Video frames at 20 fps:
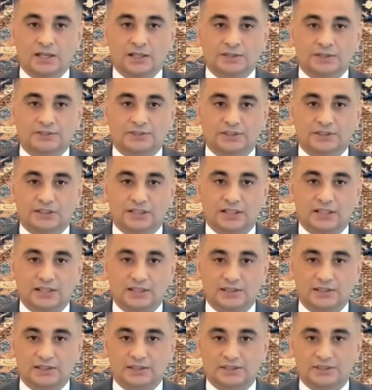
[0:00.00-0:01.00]
The
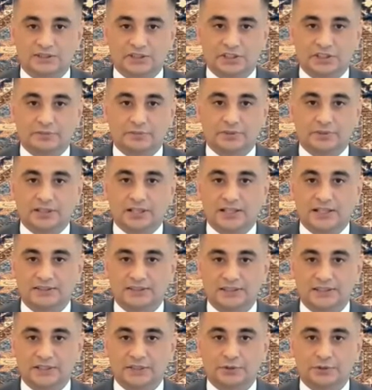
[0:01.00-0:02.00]
trilateral statement has
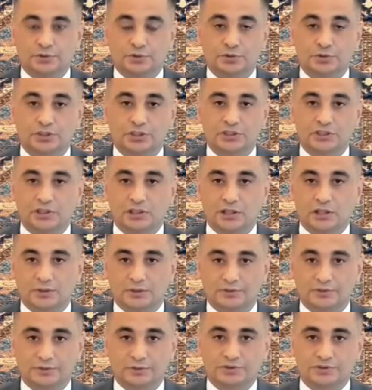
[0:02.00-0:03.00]
laid unique
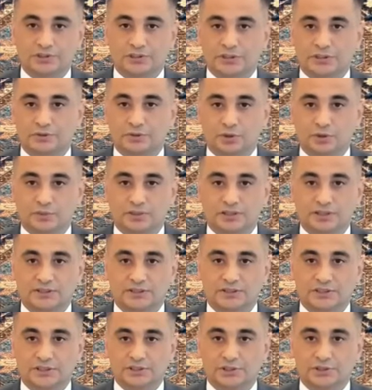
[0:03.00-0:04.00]
ground for the
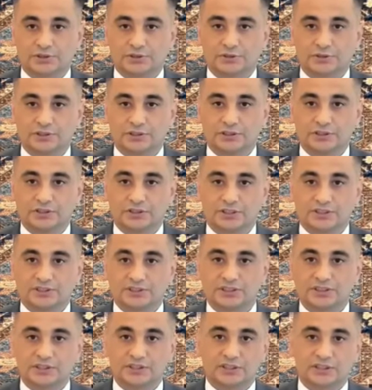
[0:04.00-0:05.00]
normalization
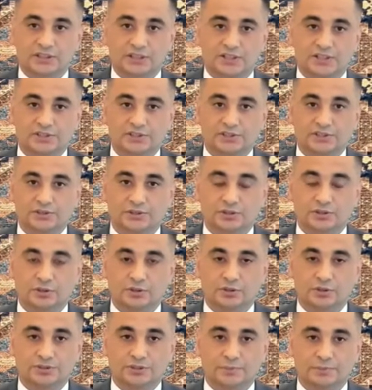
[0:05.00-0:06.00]
interstate relations
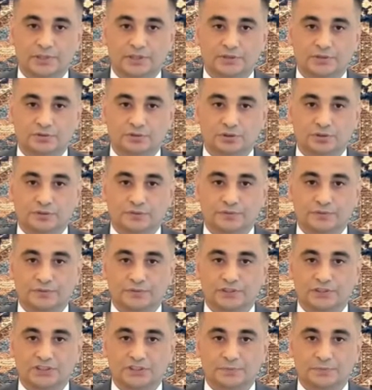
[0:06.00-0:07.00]
on the basis of
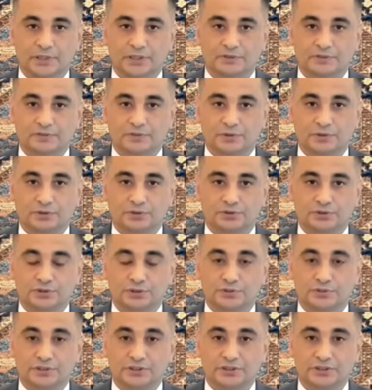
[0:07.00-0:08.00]
respect for
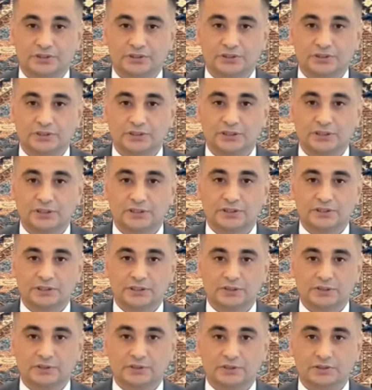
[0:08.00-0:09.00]
sovereignty,
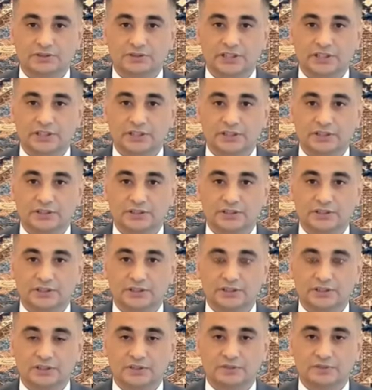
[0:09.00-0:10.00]
territorial
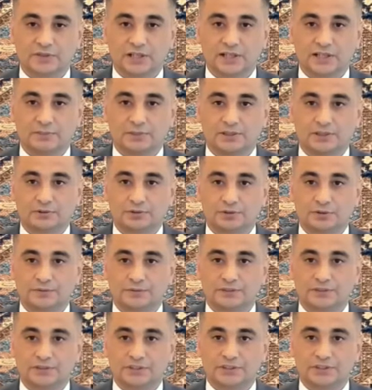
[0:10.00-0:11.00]
integrity, inviolability of
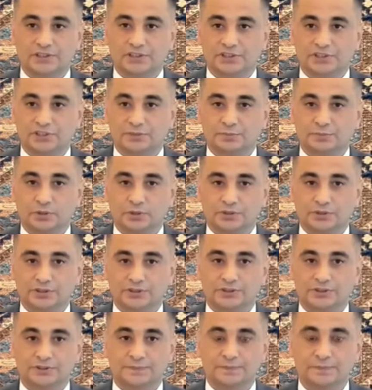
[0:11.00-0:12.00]
international borders